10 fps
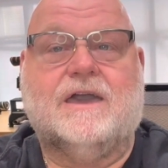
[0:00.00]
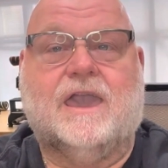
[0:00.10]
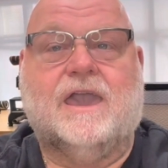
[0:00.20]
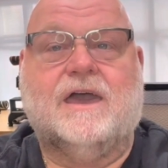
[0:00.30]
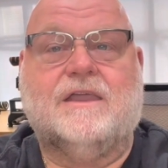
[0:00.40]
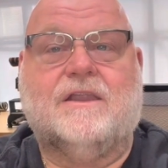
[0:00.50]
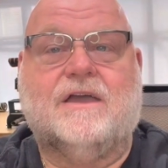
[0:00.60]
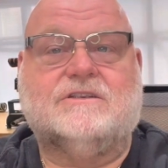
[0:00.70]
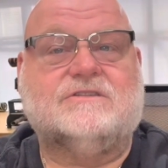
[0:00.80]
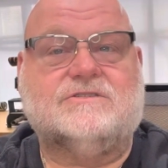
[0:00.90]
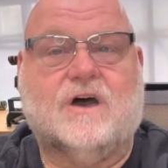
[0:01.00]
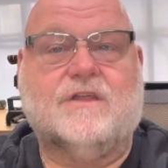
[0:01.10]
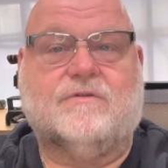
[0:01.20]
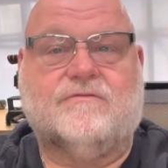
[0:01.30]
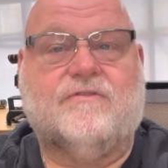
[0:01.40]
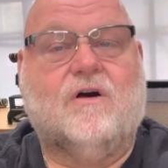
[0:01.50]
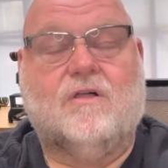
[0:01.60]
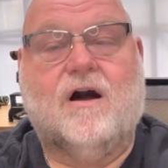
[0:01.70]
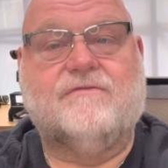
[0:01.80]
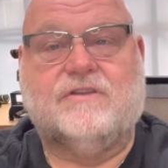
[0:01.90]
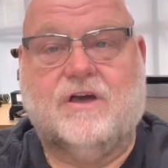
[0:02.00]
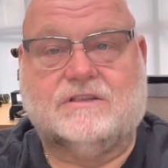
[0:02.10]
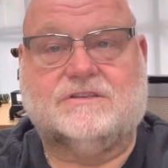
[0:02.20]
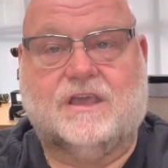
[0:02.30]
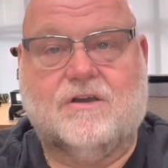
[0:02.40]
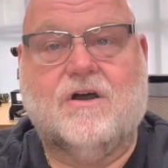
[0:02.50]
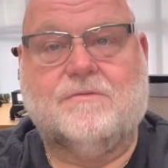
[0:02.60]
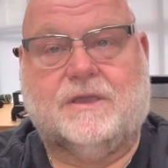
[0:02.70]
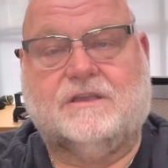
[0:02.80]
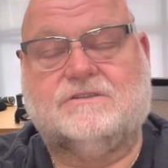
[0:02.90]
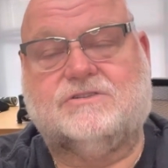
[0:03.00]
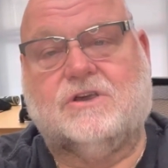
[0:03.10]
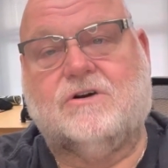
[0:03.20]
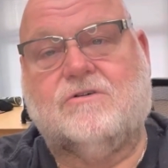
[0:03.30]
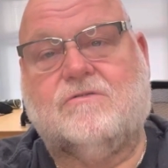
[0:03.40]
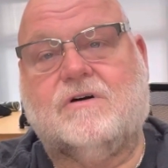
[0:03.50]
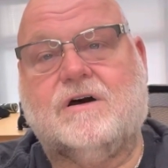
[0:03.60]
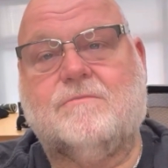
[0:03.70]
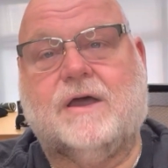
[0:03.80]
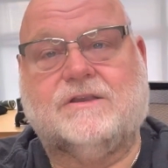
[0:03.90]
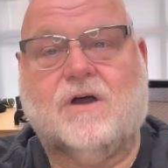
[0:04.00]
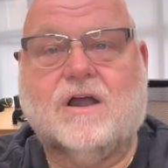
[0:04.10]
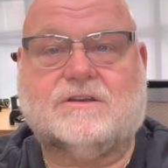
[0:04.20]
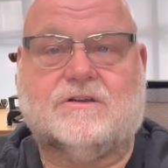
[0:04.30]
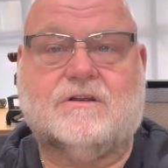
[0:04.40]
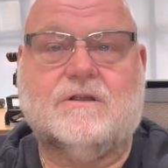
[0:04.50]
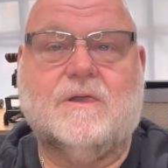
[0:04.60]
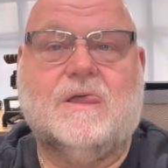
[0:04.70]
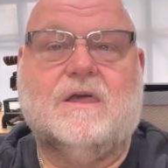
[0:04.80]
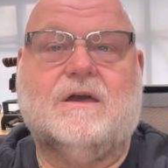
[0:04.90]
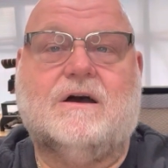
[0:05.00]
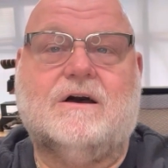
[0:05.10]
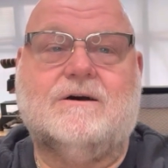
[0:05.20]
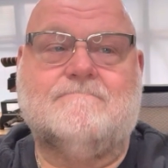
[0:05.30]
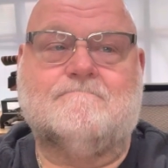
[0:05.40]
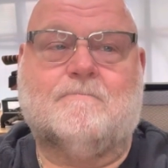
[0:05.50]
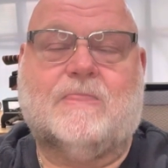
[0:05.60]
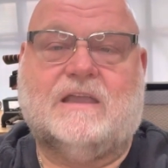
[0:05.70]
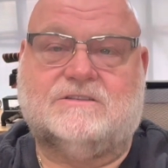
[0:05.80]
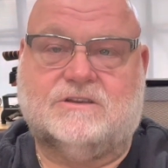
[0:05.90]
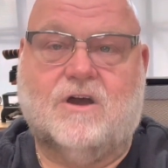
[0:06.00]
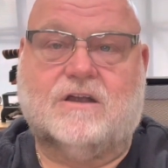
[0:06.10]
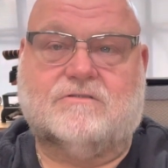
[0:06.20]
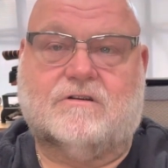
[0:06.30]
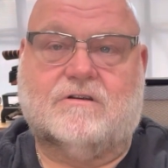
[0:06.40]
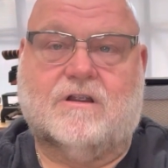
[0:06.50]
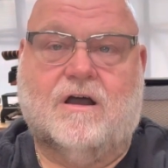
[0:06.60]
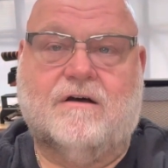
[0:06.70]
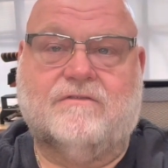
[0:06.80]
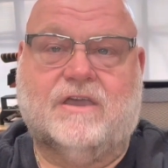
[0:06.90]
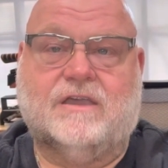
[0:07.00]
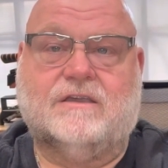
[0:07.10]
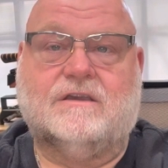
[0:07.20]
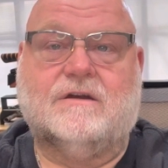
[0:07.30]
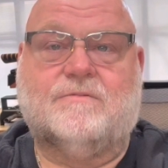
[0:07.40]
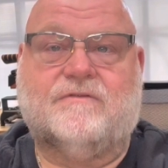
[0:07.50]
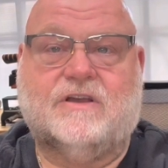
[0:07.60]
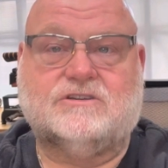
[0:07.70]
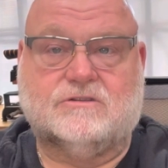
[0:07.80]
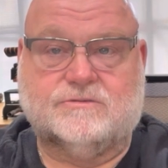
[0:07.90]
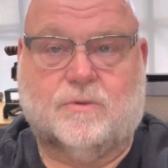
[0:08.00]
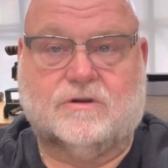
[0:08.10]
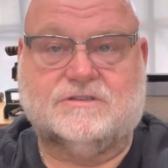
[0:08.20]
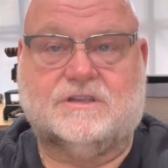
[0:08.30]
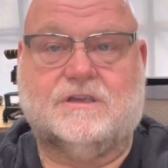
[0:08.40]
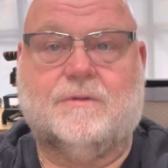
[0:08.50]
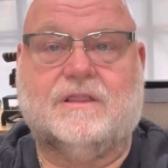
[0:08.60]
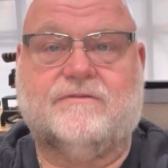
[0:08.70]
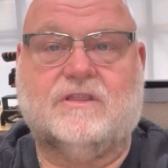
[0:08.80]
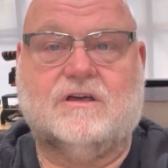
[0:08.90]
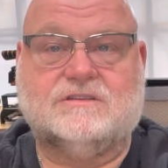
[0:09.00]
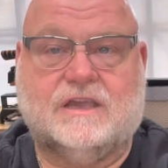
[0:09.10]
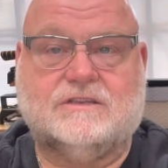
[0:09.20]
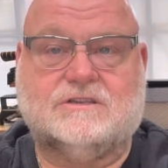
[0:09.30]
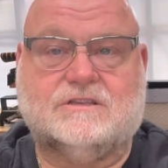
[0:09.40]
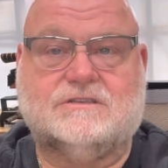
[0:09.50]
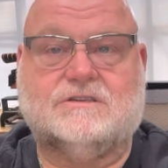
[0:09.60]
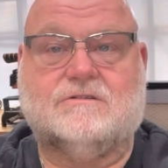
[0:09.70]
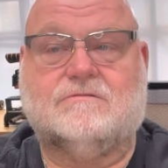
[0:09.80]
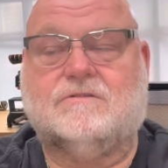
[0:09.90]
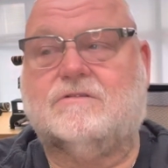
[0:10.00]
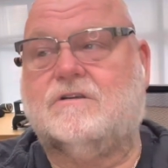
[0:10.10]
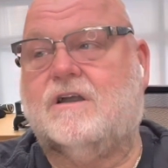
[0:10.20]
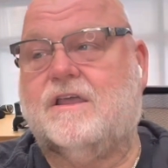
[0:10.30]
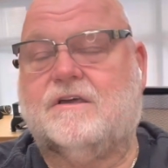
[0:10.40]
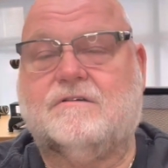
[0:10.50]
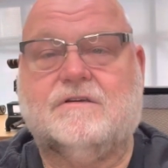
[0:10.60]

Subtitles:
And I just thought it would fall off and not stay on me. So my doctor is a doctor of a professional sports team. I live in Los Angeles, so you can kind of